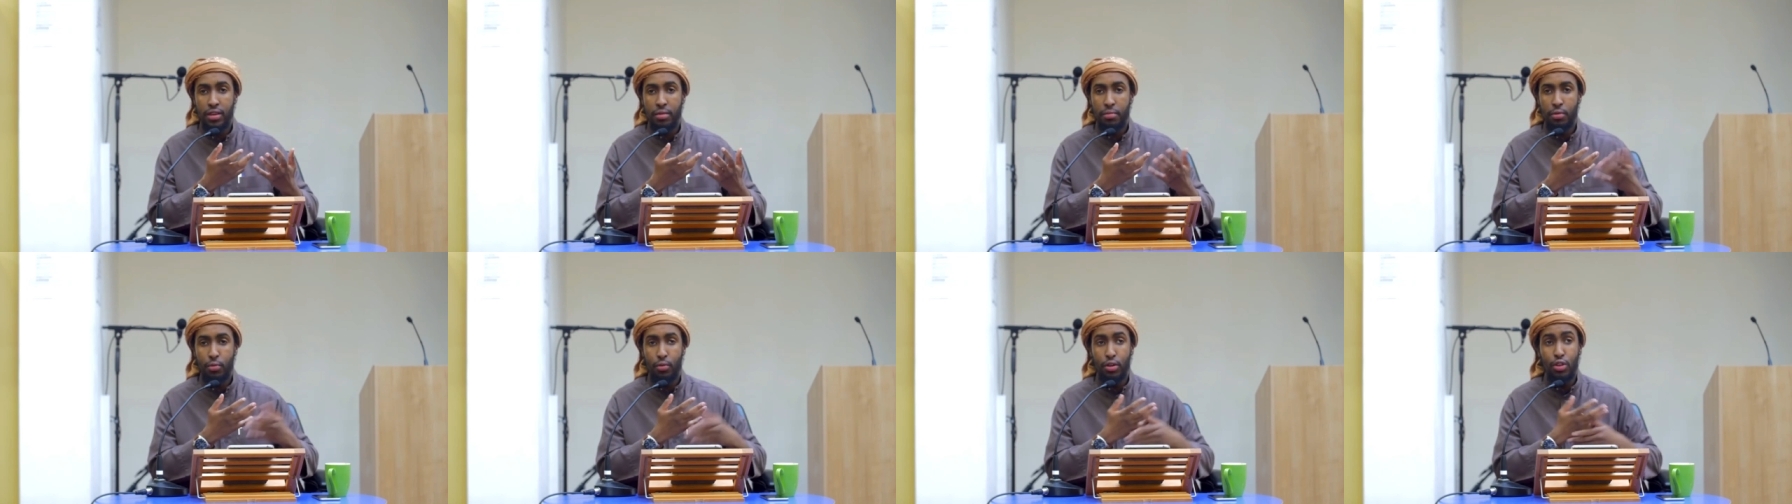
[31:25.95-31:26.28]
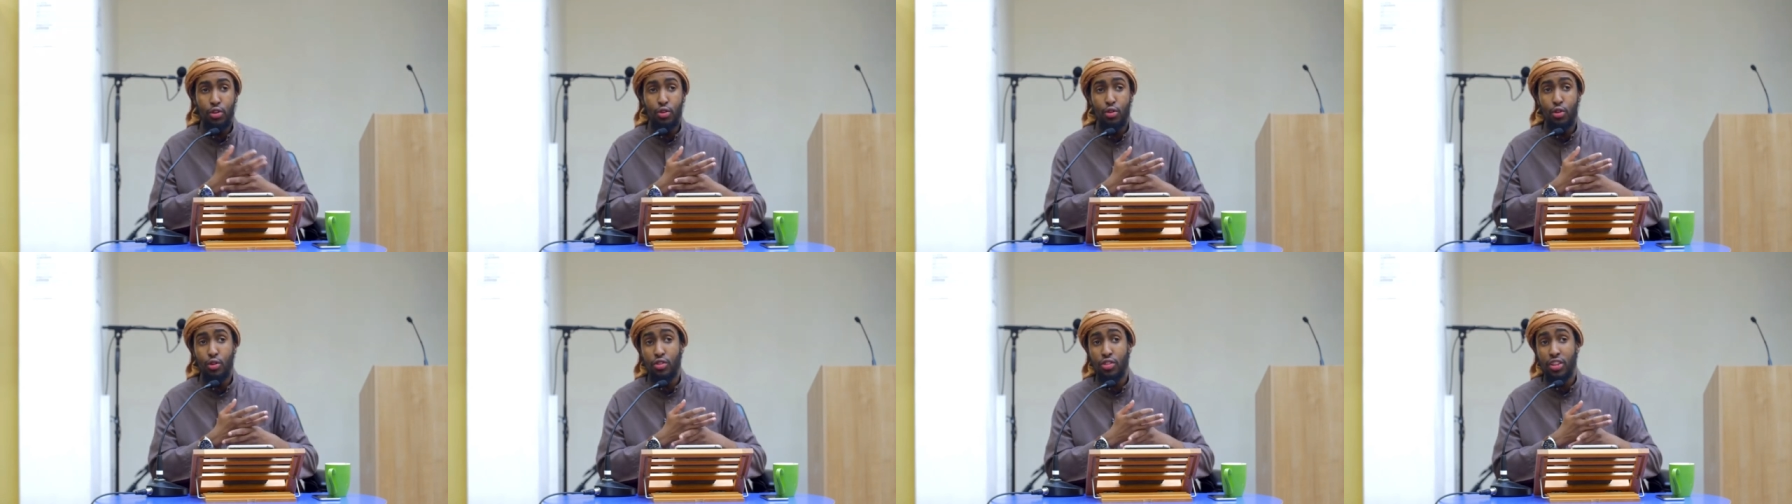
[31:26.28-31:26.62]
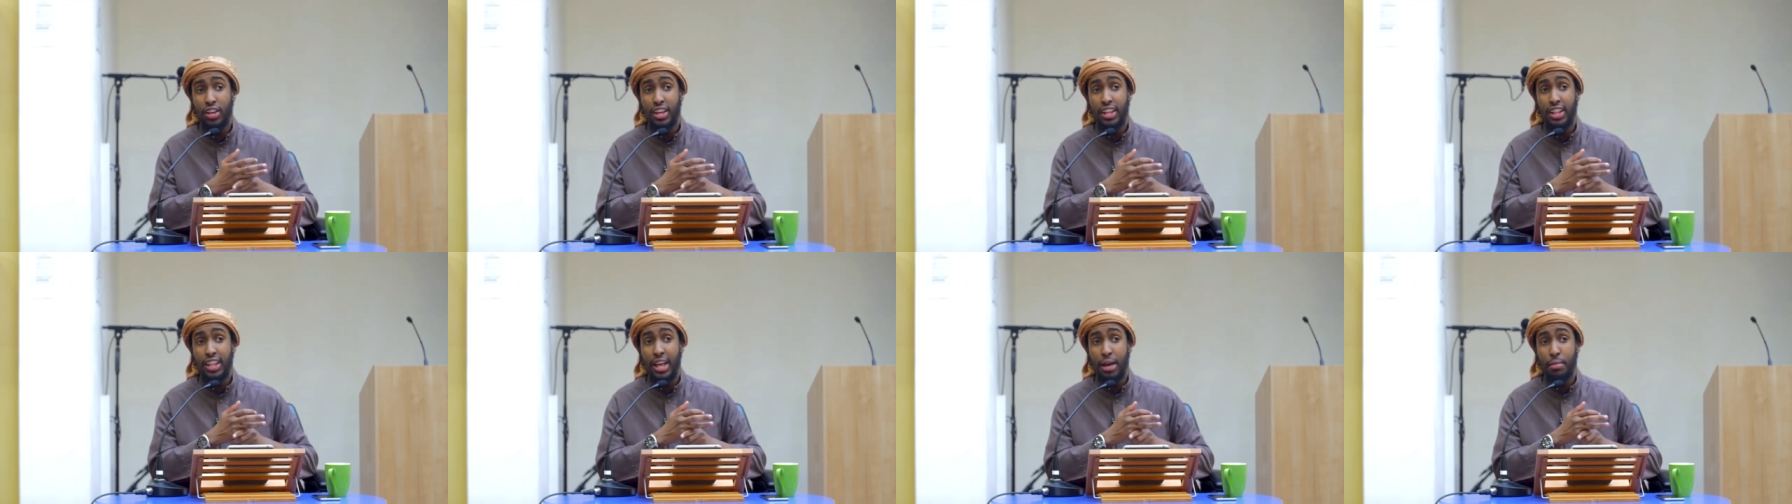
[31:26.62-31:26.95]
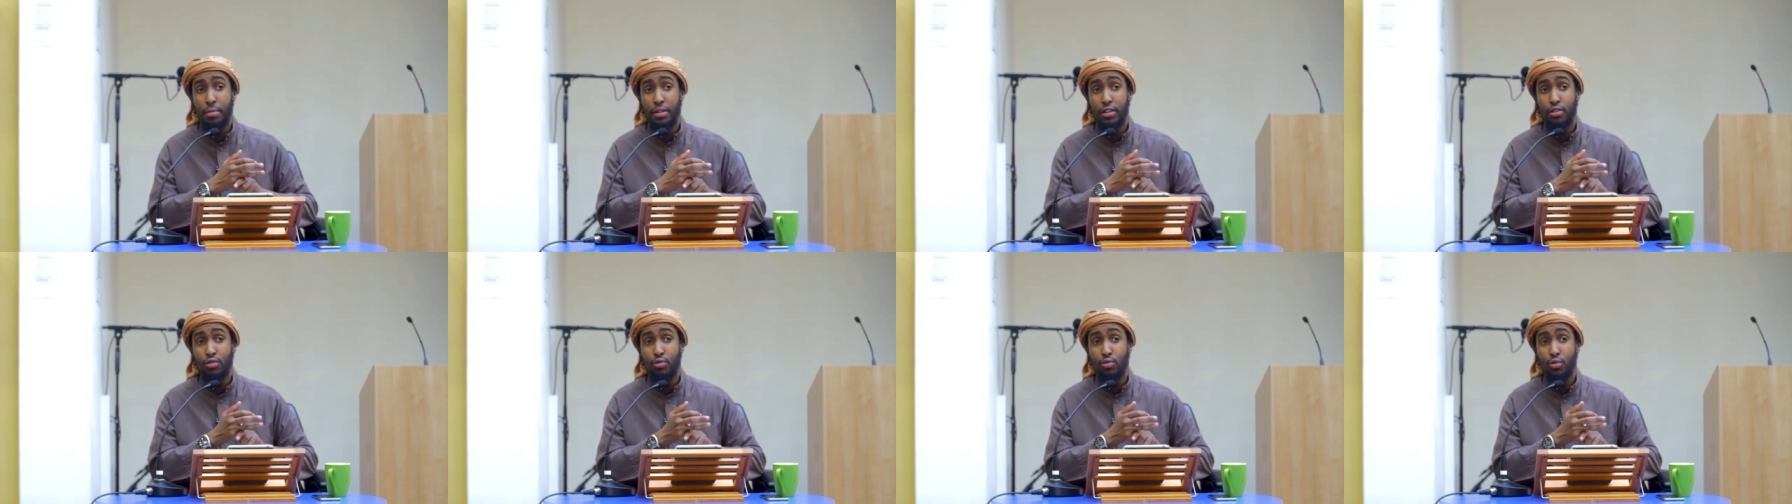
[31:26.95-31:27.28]
But when you go to the Kitab
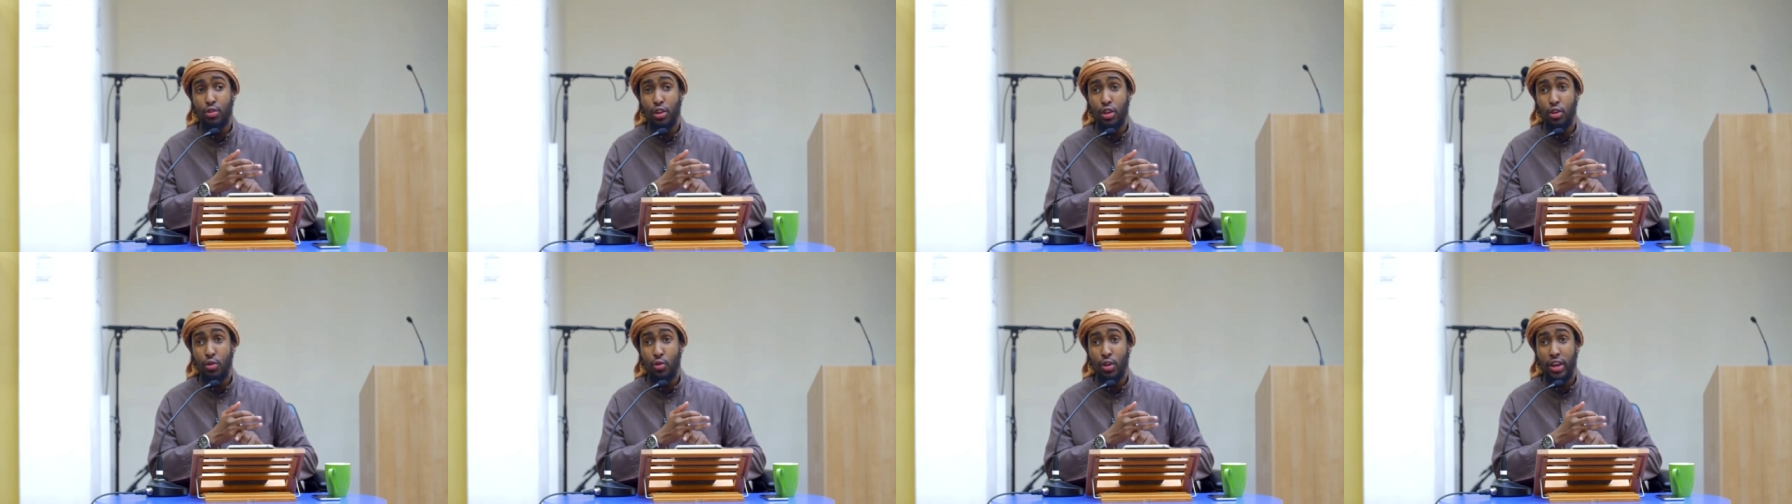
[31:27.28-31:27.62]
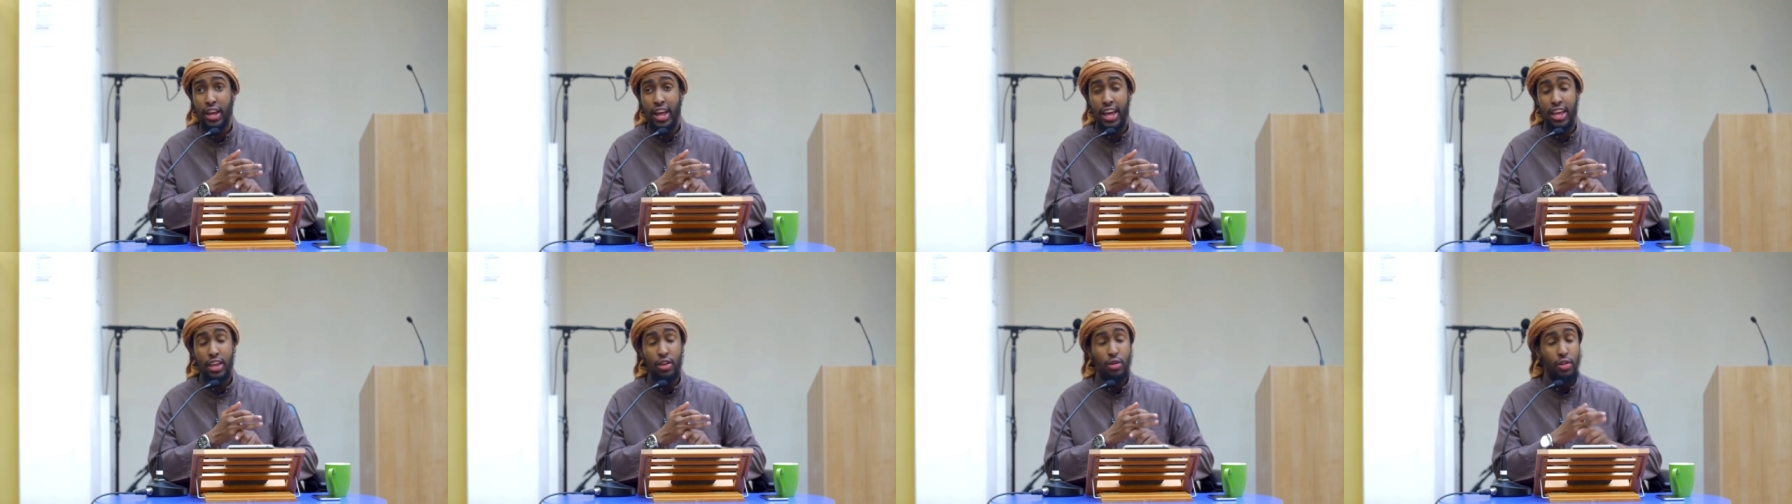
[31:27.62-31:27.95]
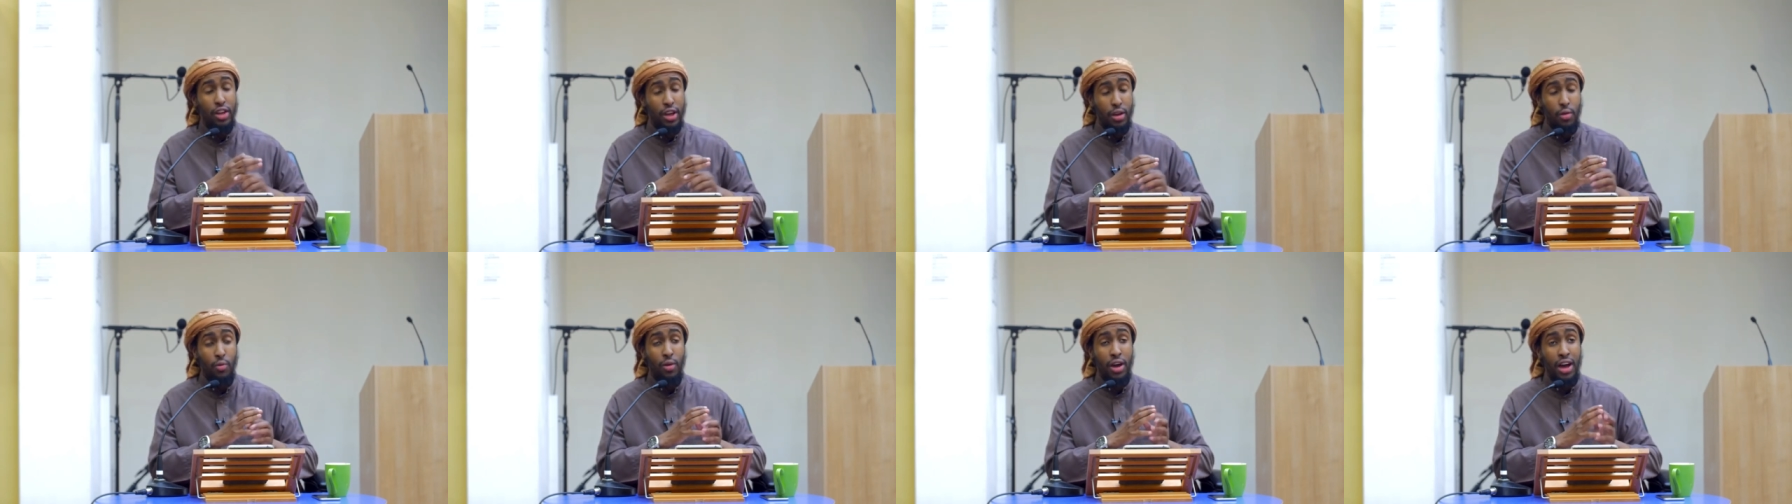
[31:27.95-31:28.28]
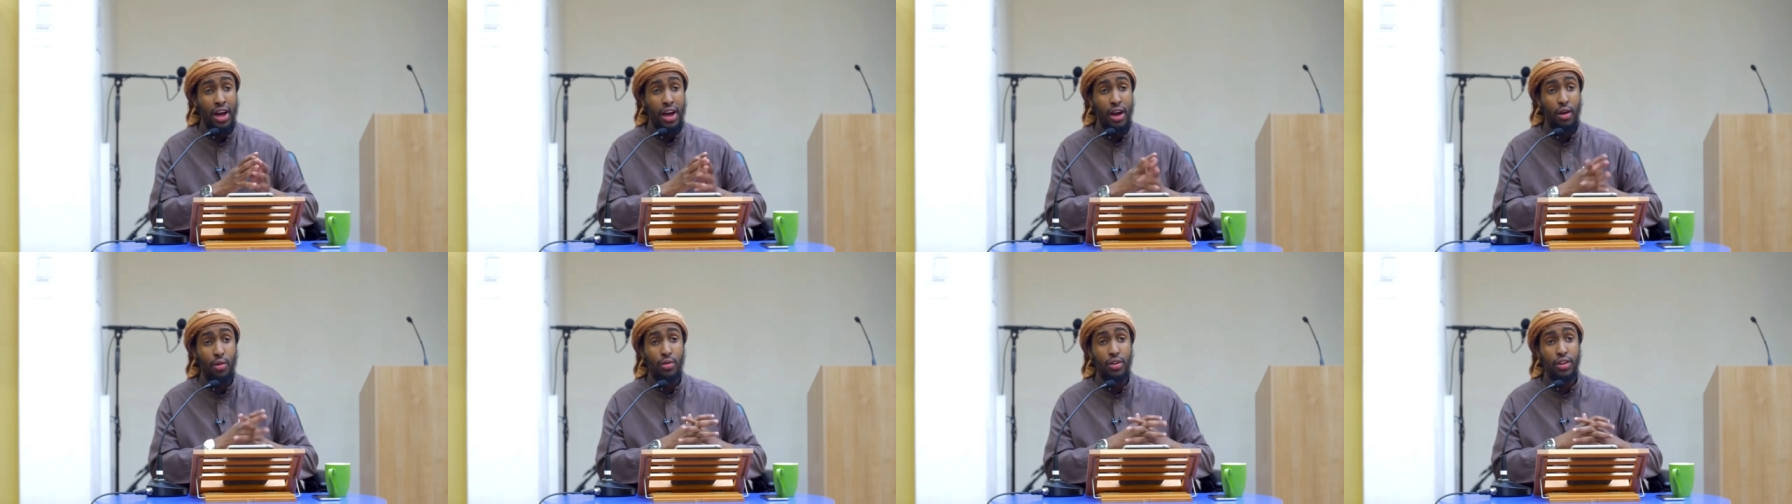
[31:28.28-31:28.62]
and the Sunnah, you look at it, you're like,
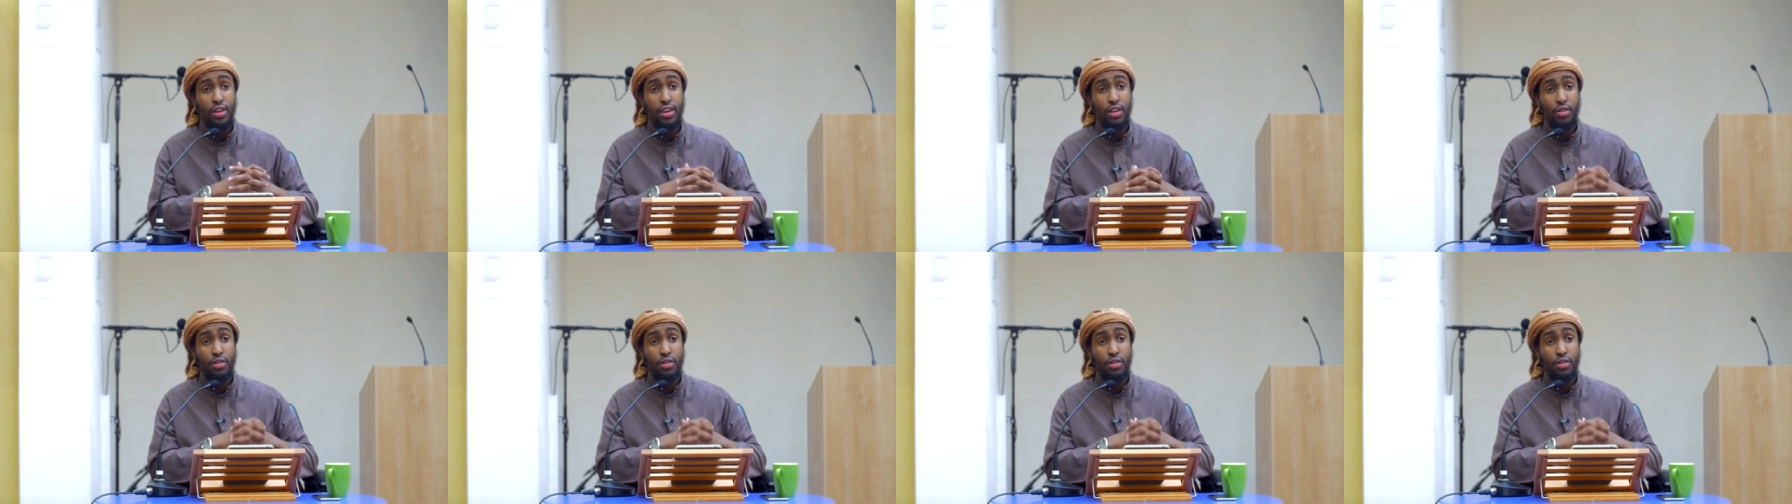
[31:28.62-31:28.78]
wow,